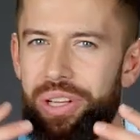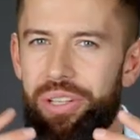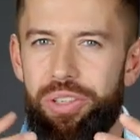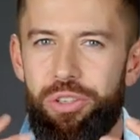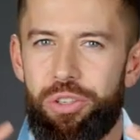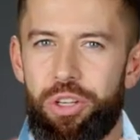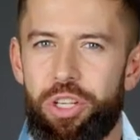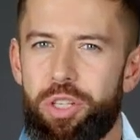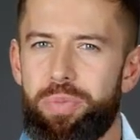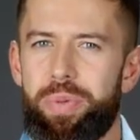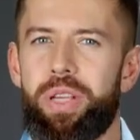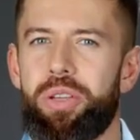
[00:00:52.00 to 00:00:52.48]

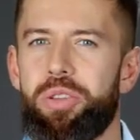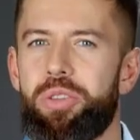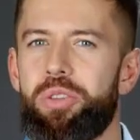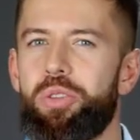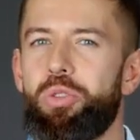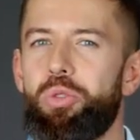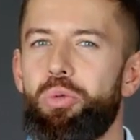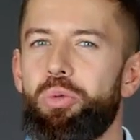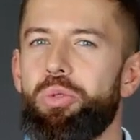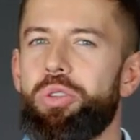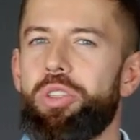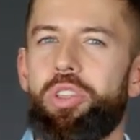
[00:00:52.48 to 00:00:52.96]
just because you
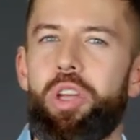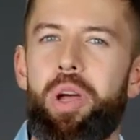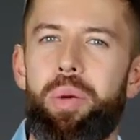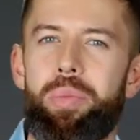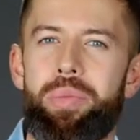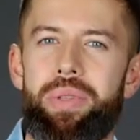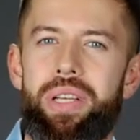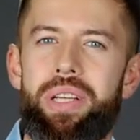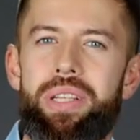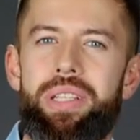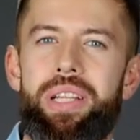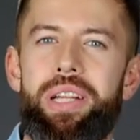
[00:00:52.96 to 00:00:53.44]
do
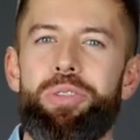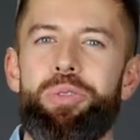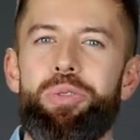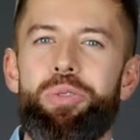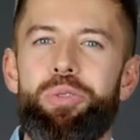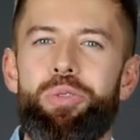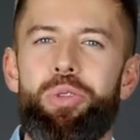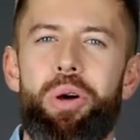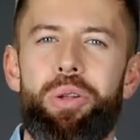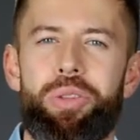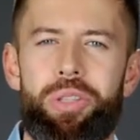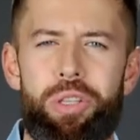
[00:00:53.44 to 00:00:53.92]
something that you
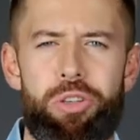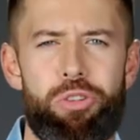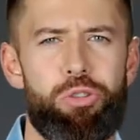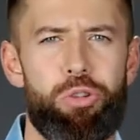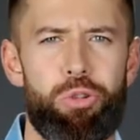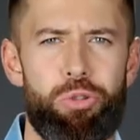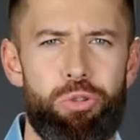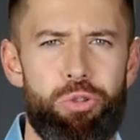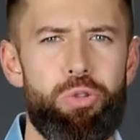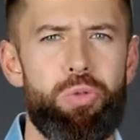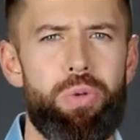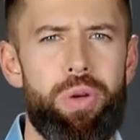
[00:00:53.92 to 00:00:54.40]
don't
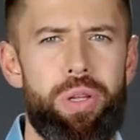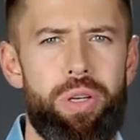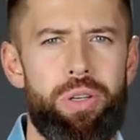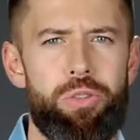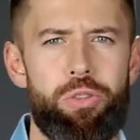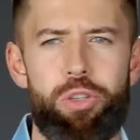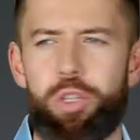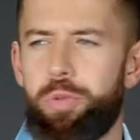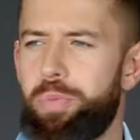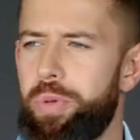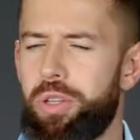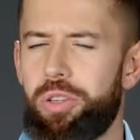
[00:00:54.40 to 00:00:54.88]
enjoy doing,
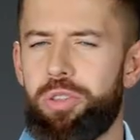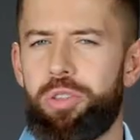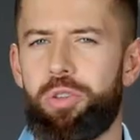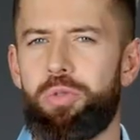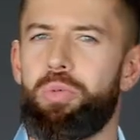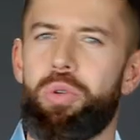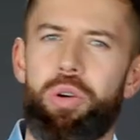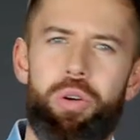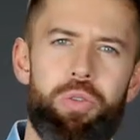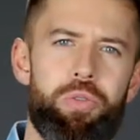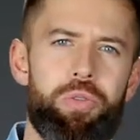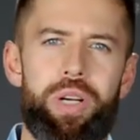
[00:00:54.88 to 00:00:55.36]
just because you
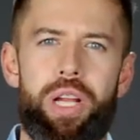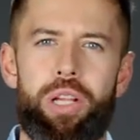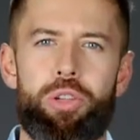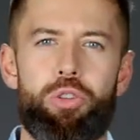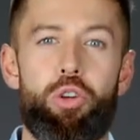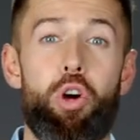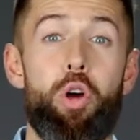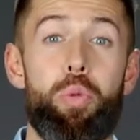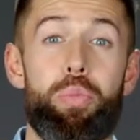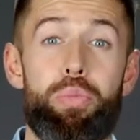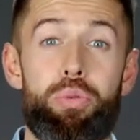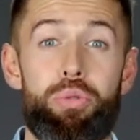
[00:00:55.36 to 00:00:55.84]
work for that
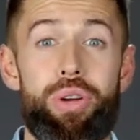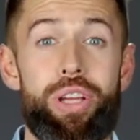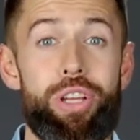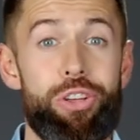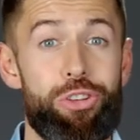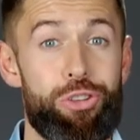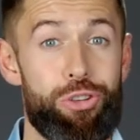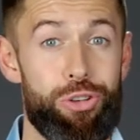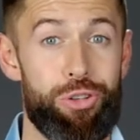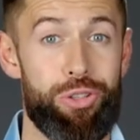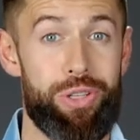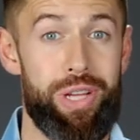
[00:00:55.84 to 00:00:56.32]

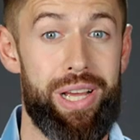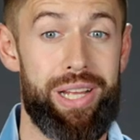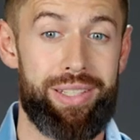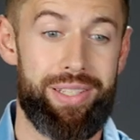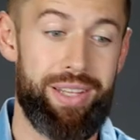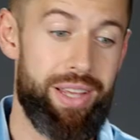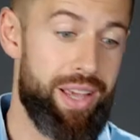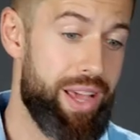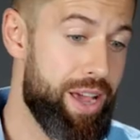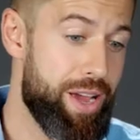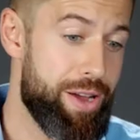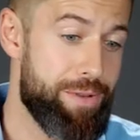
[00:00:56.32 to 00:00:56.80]
corporation that
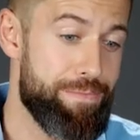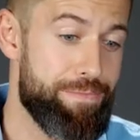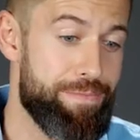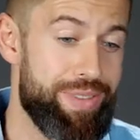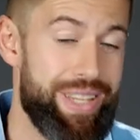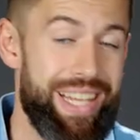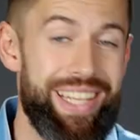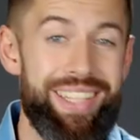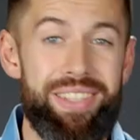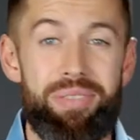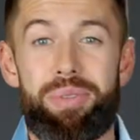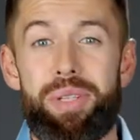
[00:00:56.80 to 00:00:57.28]

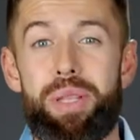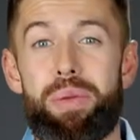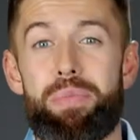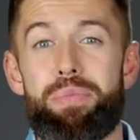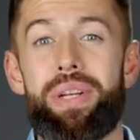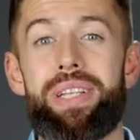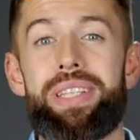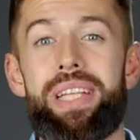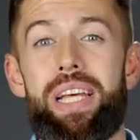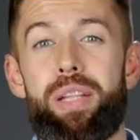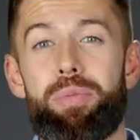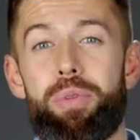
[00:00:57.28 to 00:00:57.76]
doesn't really
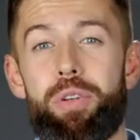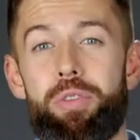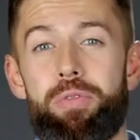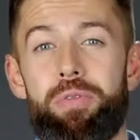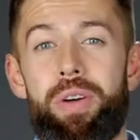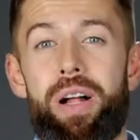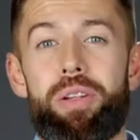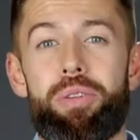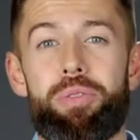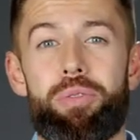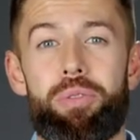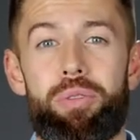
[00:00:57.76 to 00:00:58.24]
bring that much
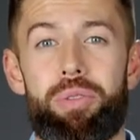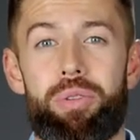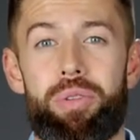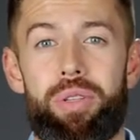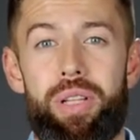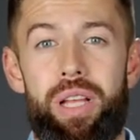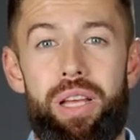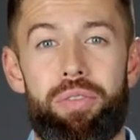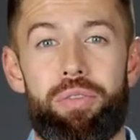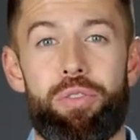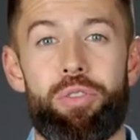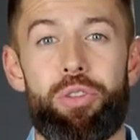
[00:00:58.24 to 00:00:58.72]
value to your
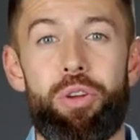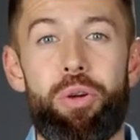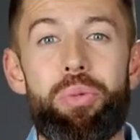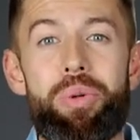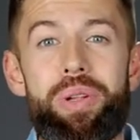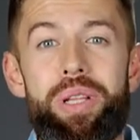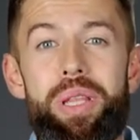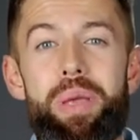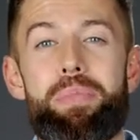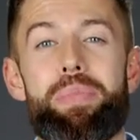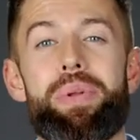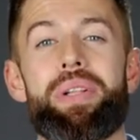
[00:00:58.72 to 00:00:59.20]
life, you don't
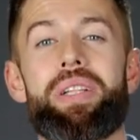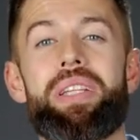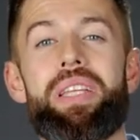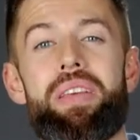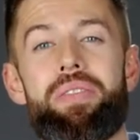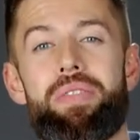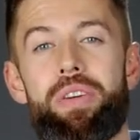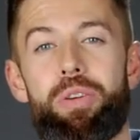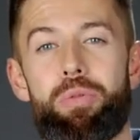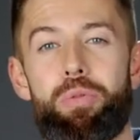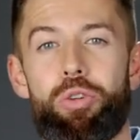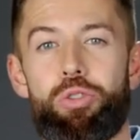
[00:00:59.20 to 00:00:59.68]
really
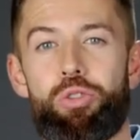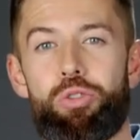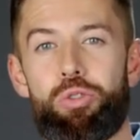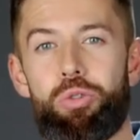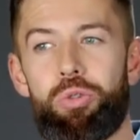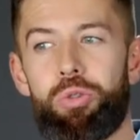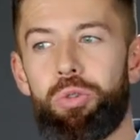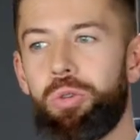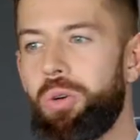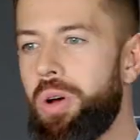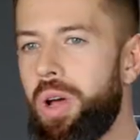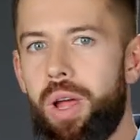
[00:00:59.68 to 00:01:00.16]
believe in what you
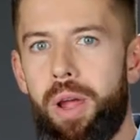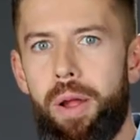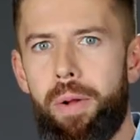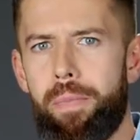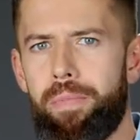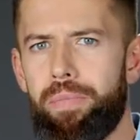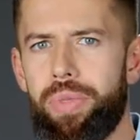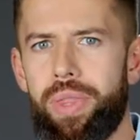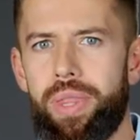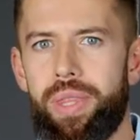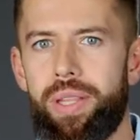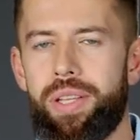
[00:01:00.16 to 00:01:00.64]
do,
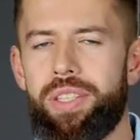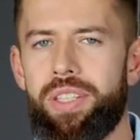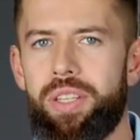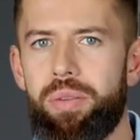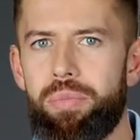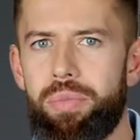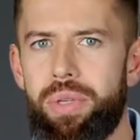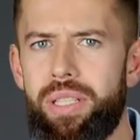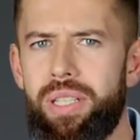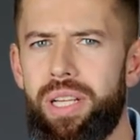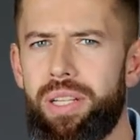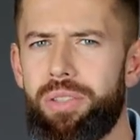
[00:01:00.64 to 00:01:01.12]

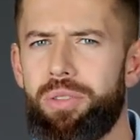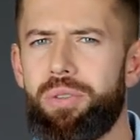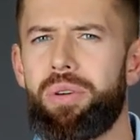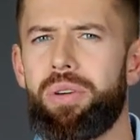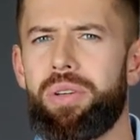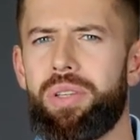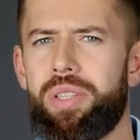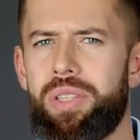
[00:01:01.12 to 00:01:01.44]
doesn't mean that you're going